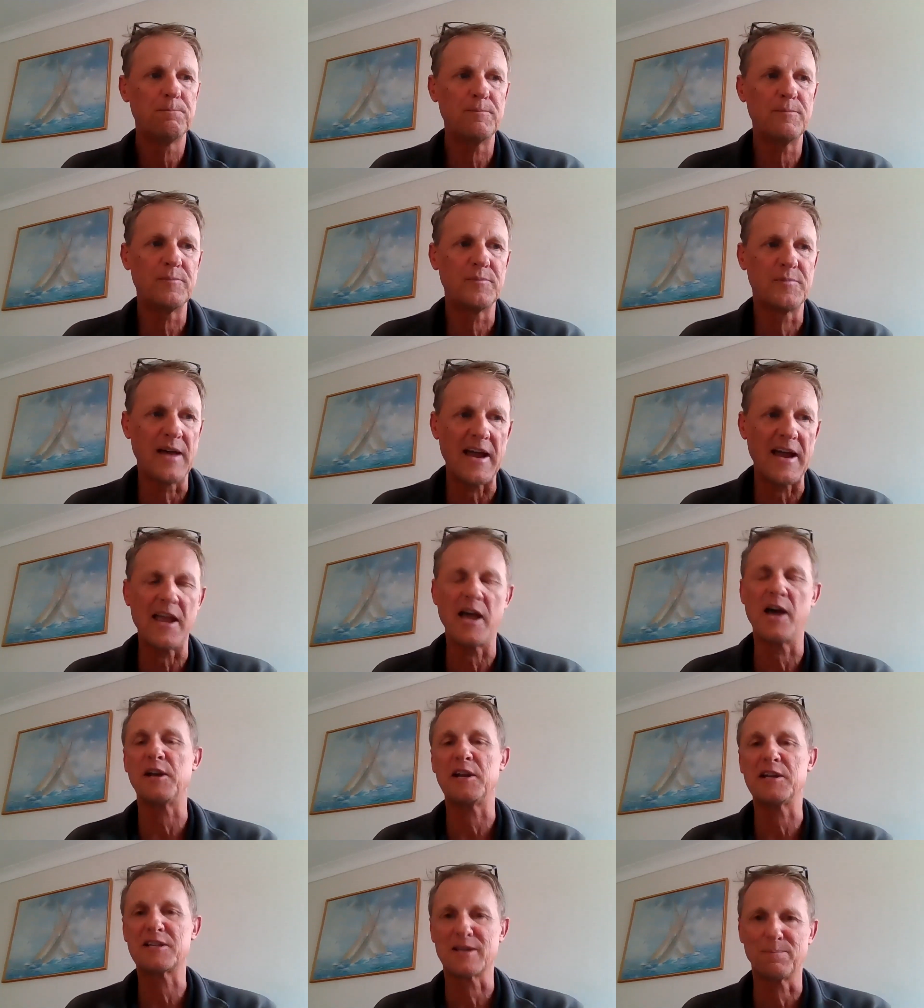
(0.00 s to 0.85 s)
they
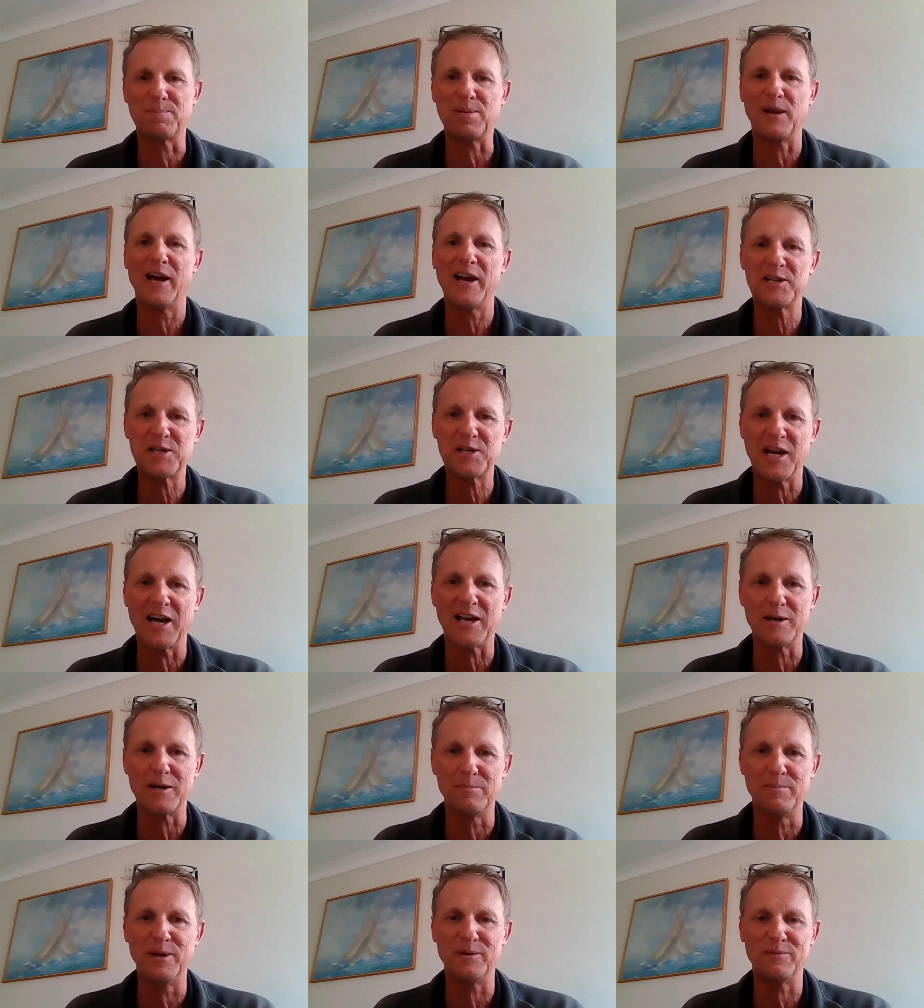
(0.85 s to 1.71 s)
only supply
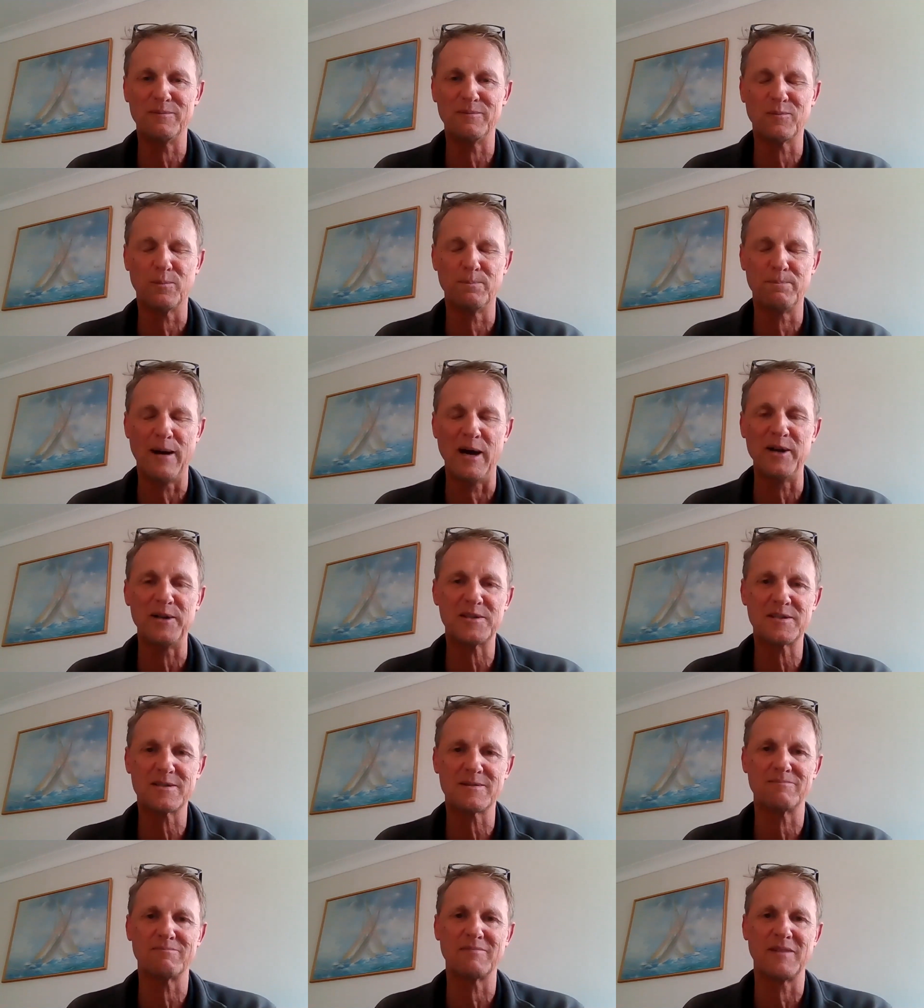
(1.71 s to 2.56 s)
charter
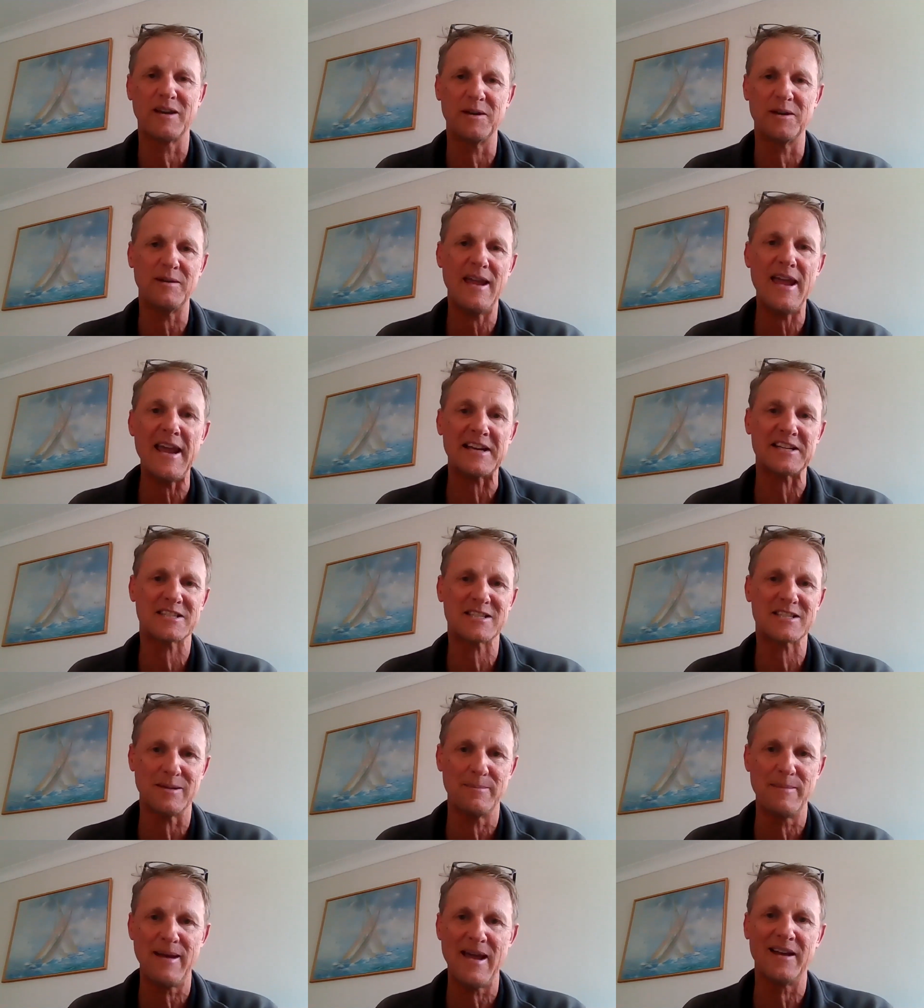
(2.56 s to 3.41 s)
boats,
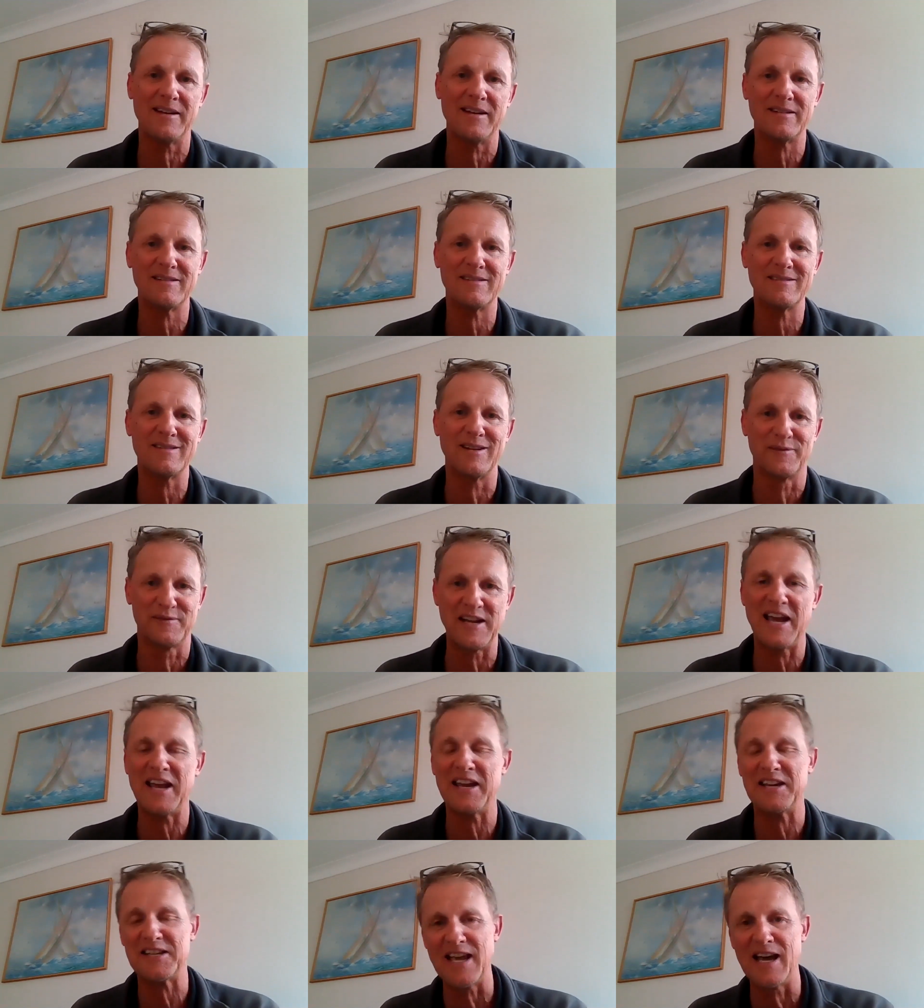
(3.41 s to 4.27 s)
X amount of
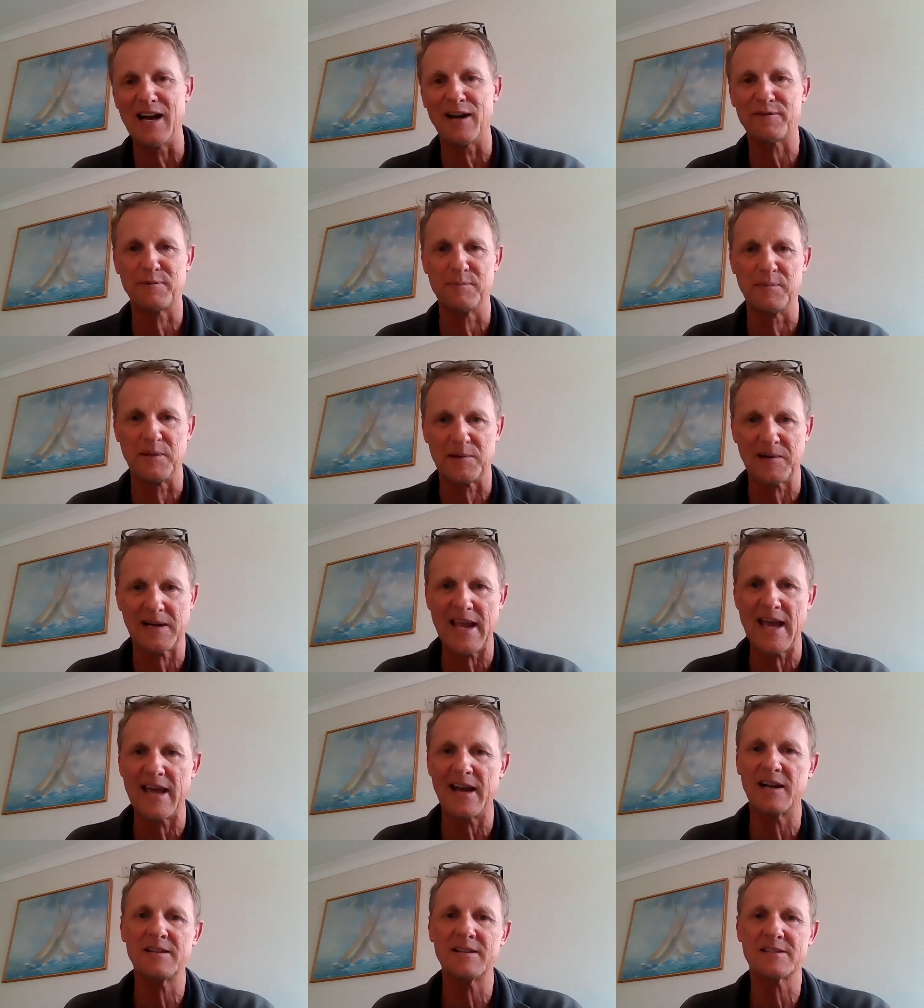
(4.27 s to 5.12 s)
days out from the
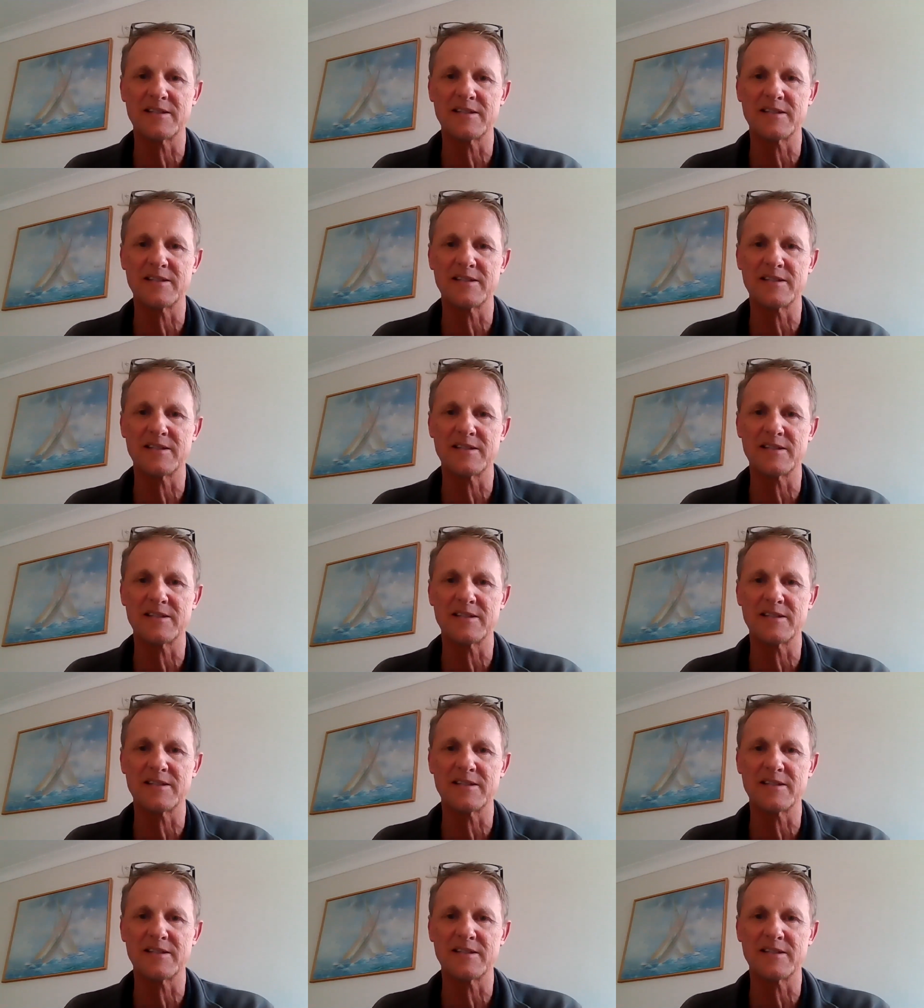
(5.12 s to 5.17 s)
regatta.